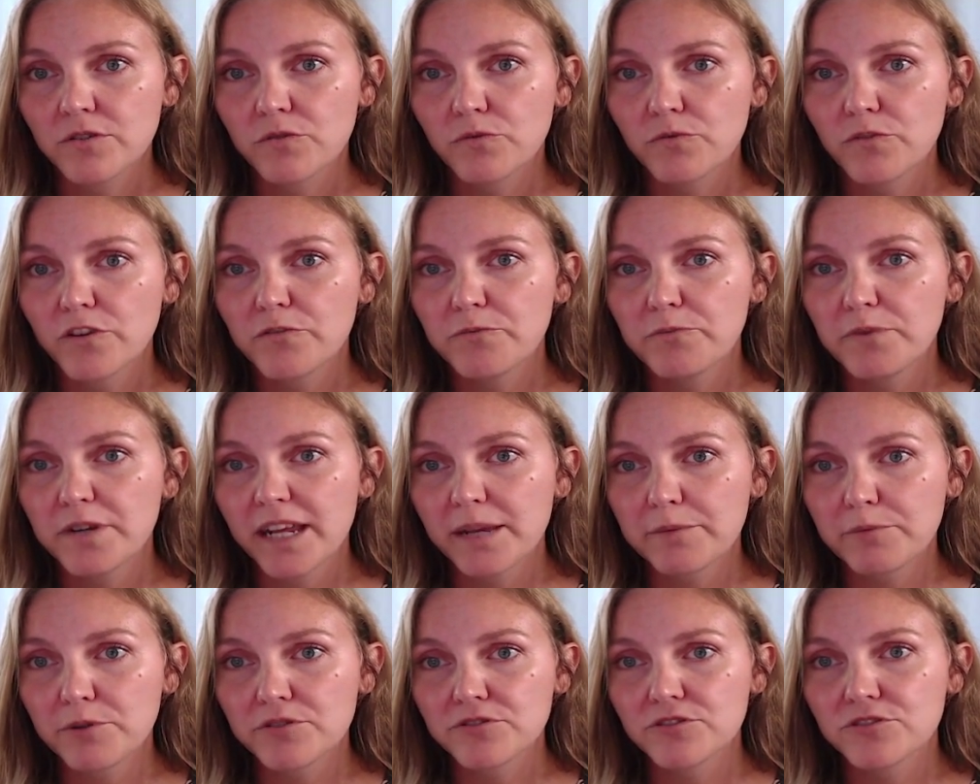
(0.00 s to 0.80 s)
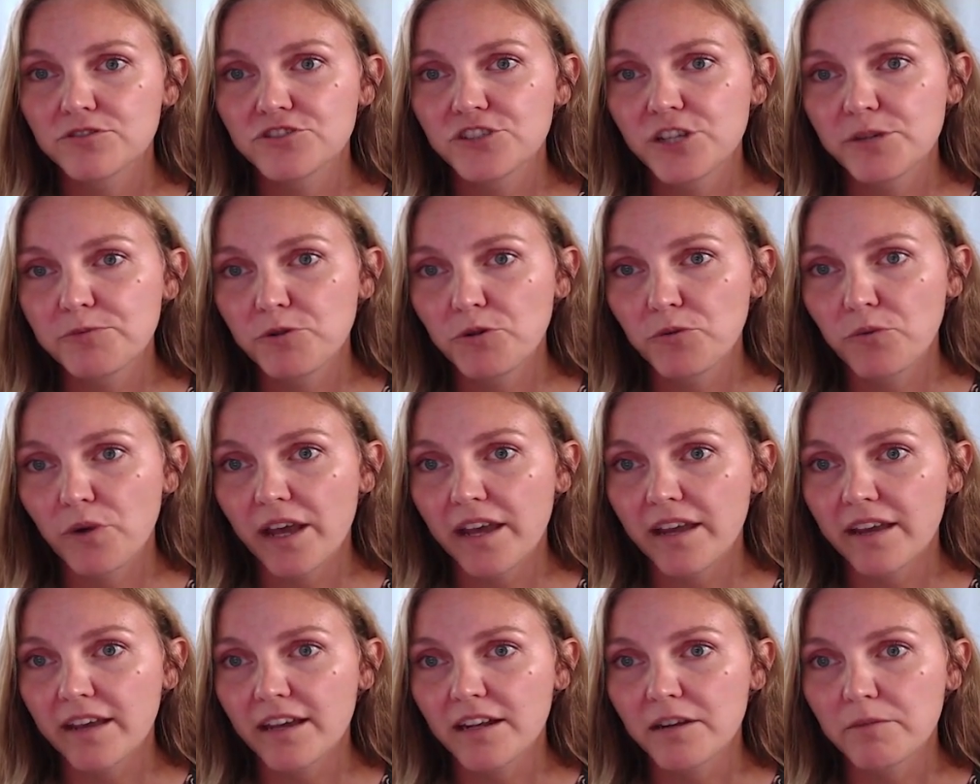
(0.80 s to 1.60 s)
we've been able to chip
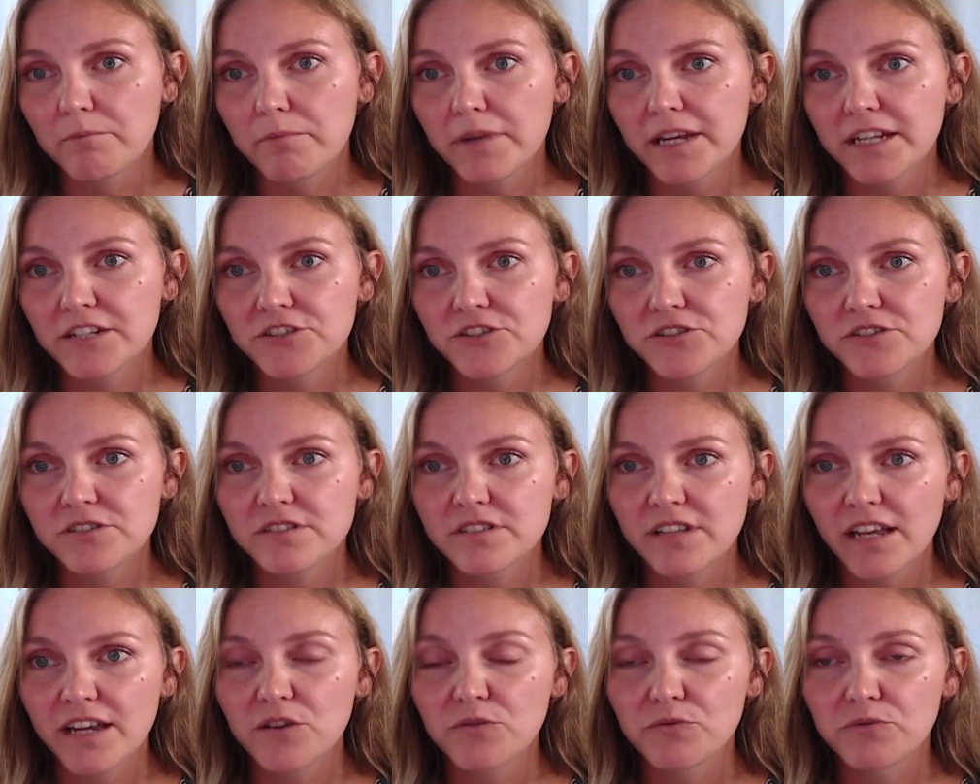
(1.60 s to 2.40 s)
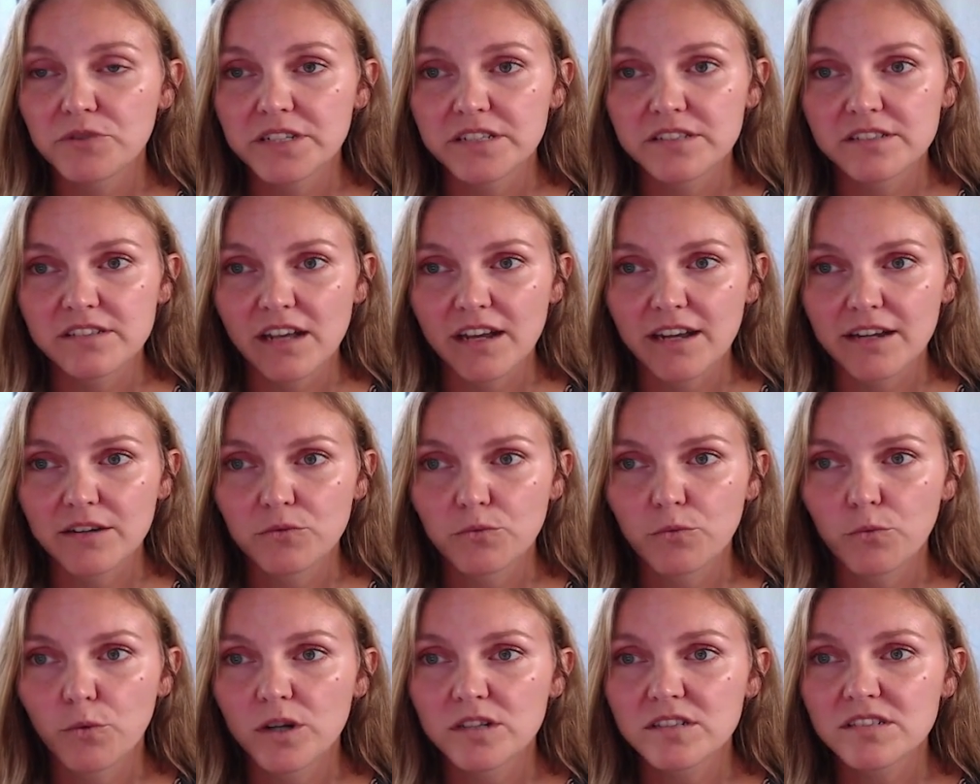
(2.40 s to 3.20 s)
away at a major site redesign
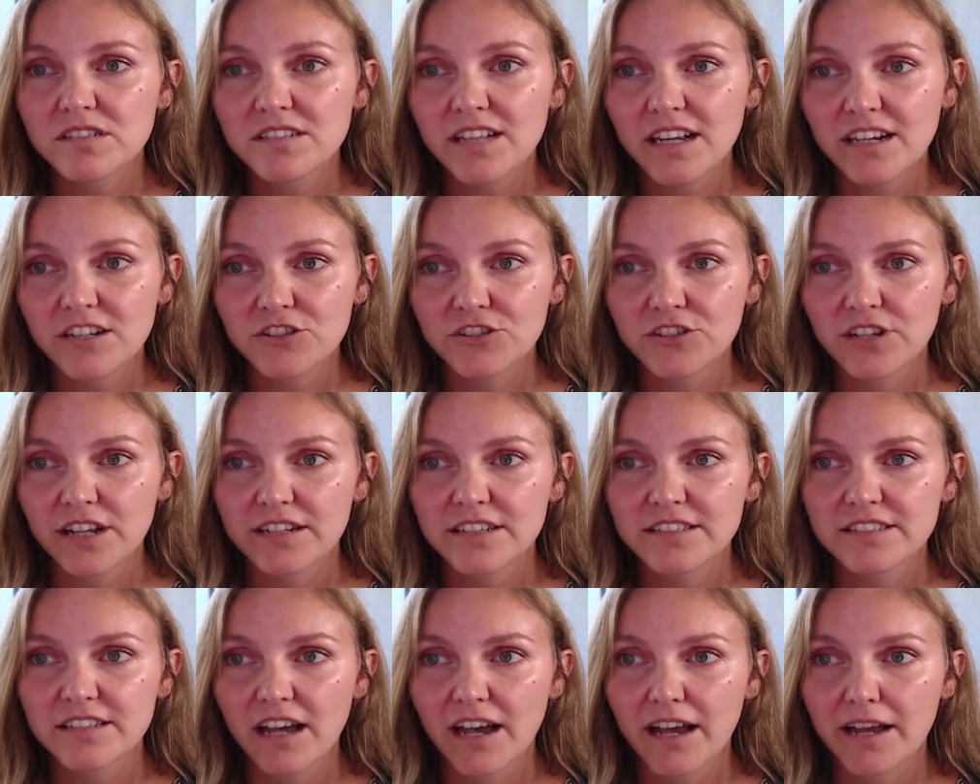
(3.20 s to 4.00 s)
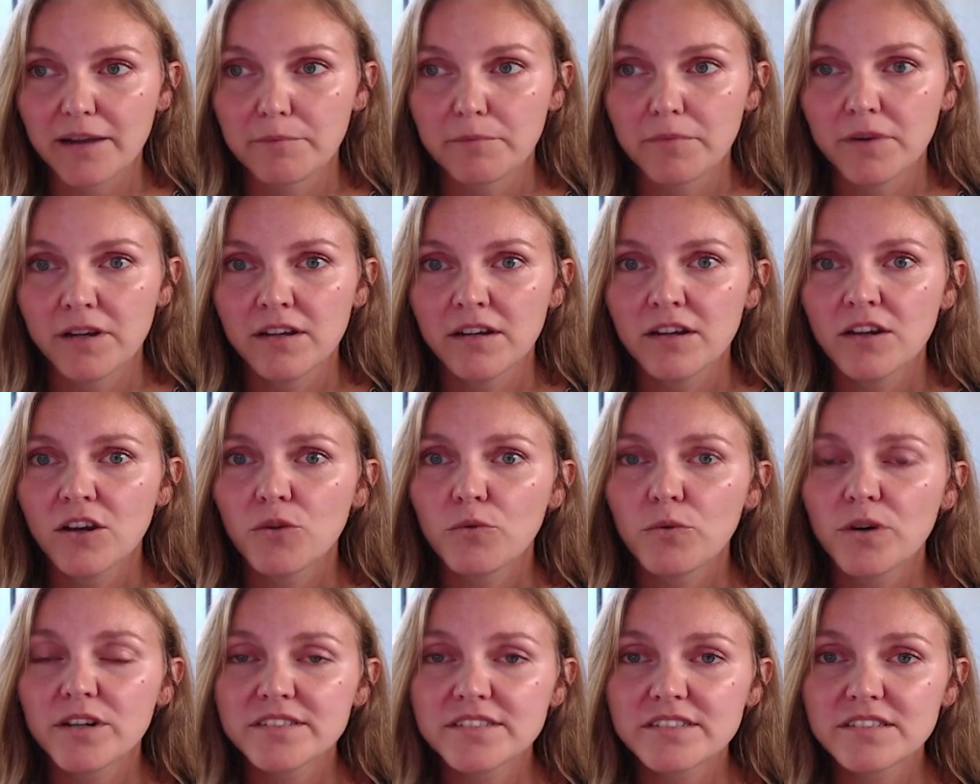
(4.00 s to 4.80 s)
one section at a time,
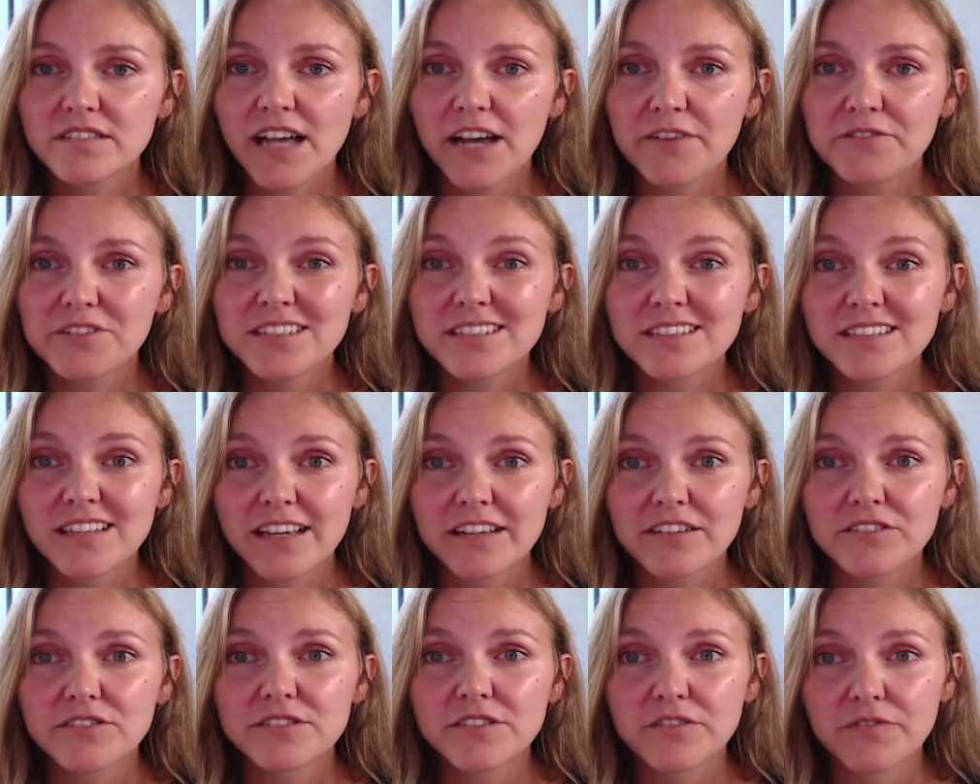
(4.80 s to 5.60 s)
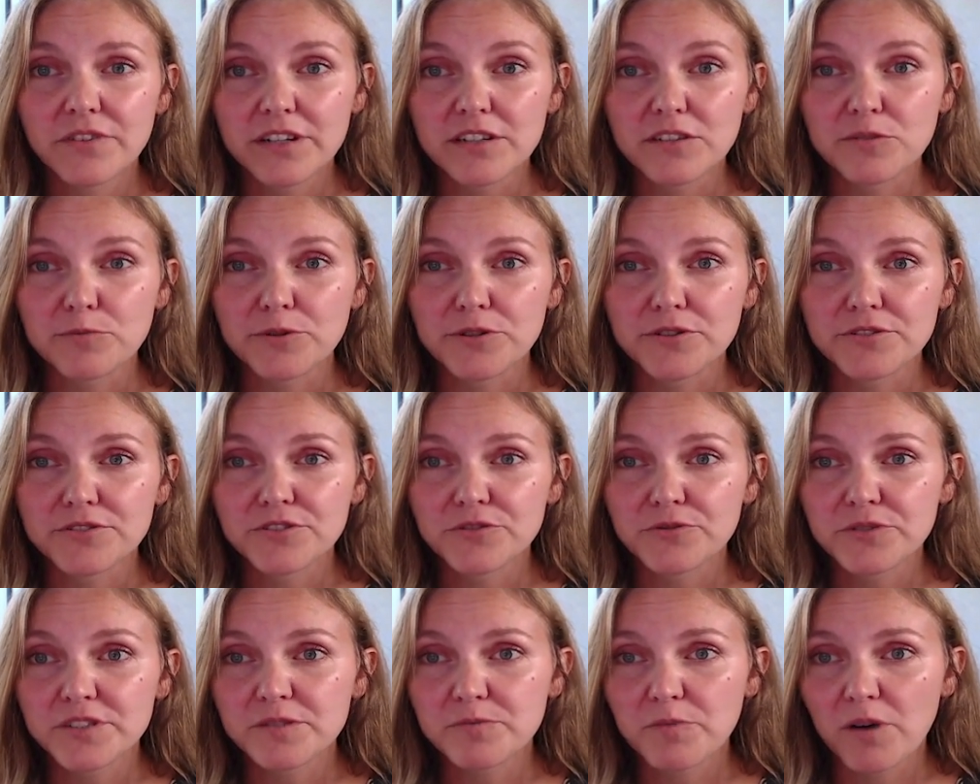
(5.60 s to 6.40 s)
while still having cycles available to
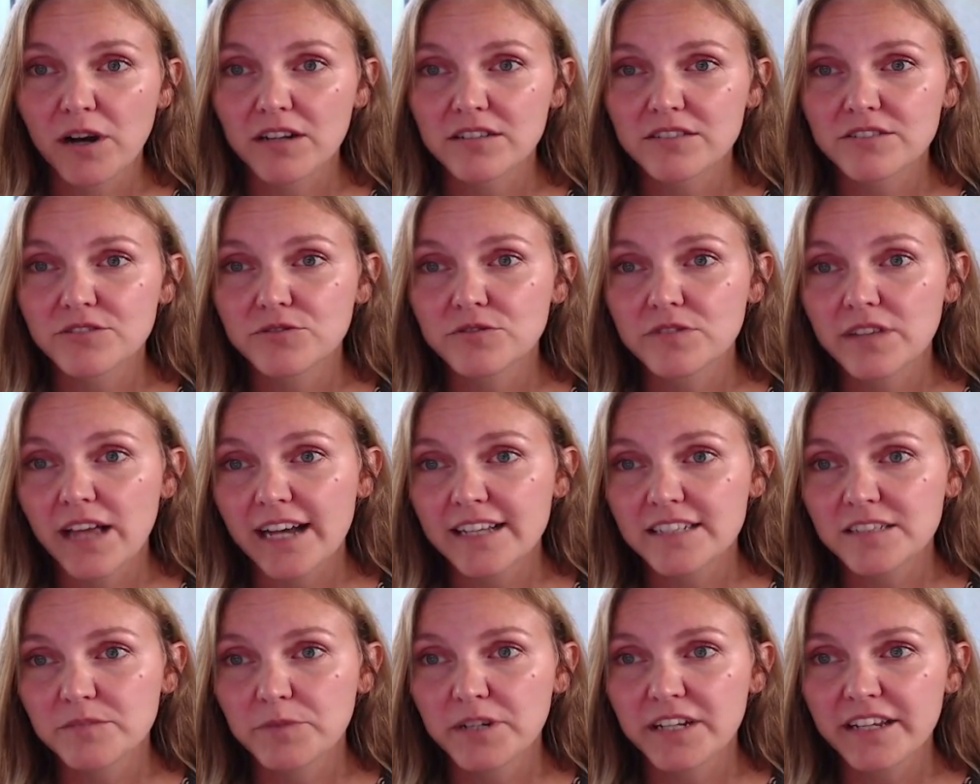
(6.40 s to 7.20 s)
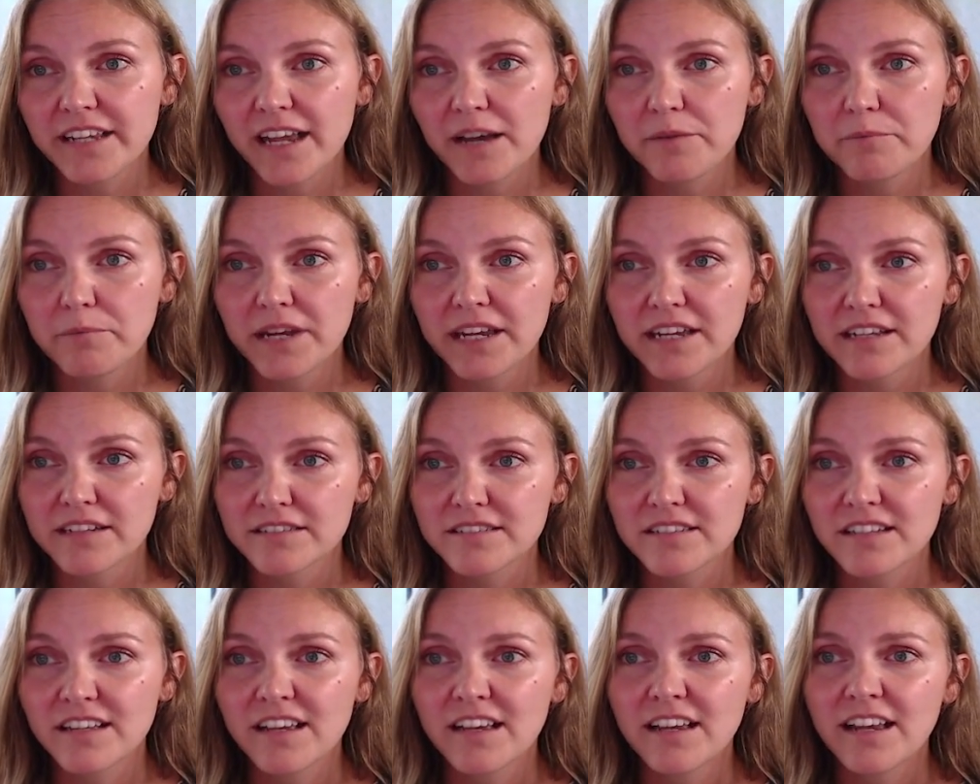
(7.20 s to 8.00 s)
respond to last minute
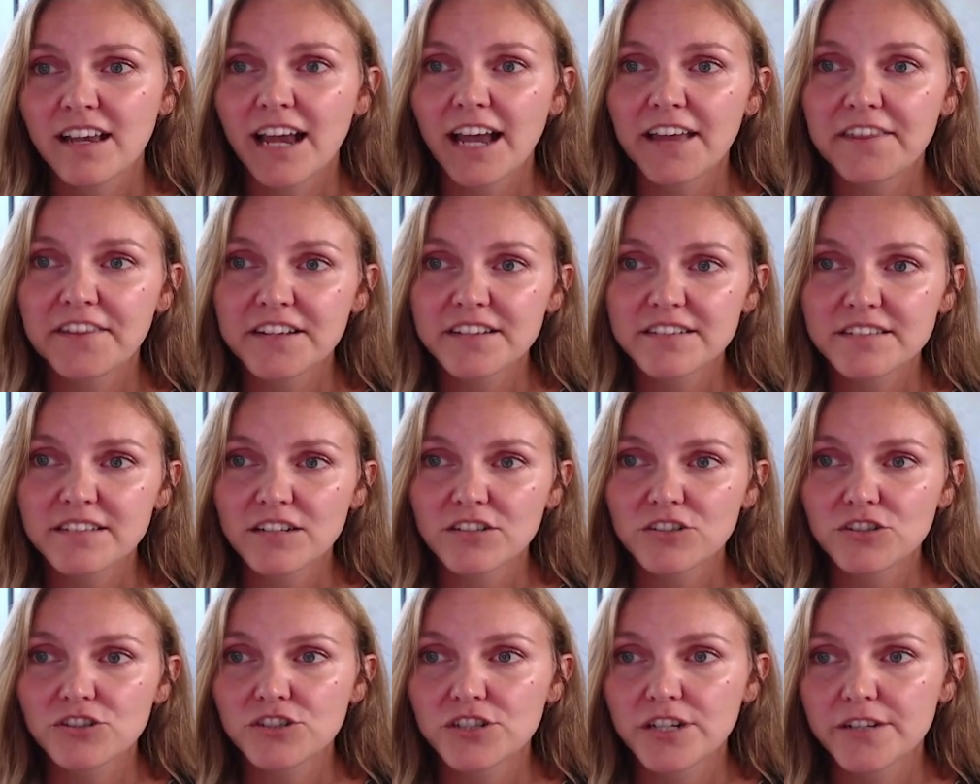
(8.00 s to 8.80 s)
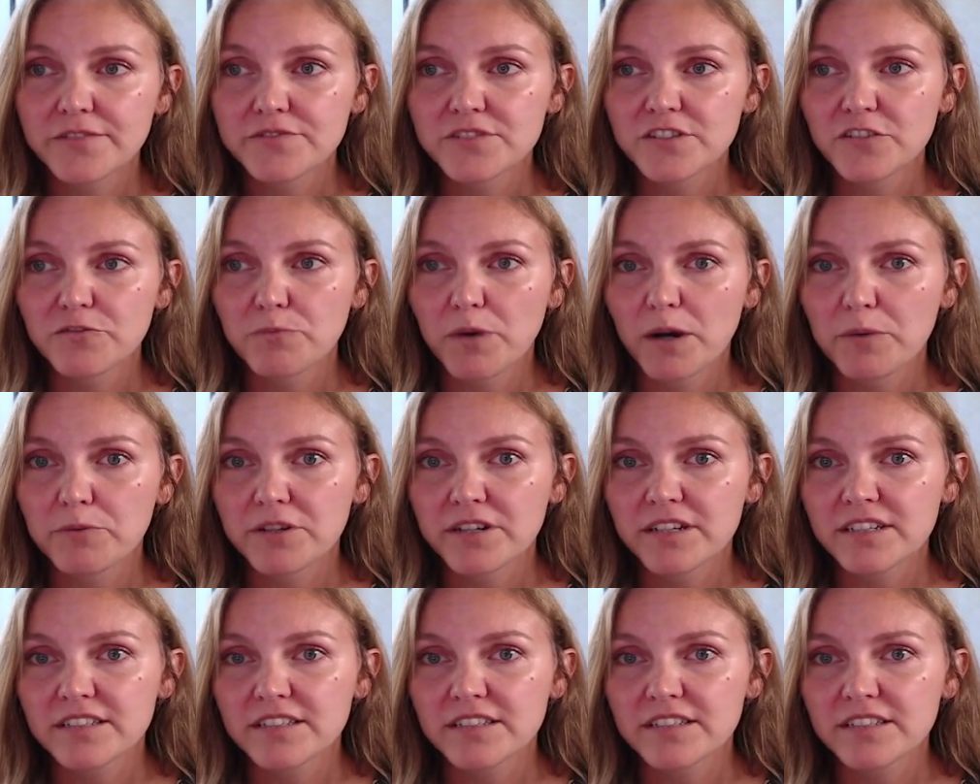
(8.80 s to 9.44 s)
campaigns and the sudden shifts of public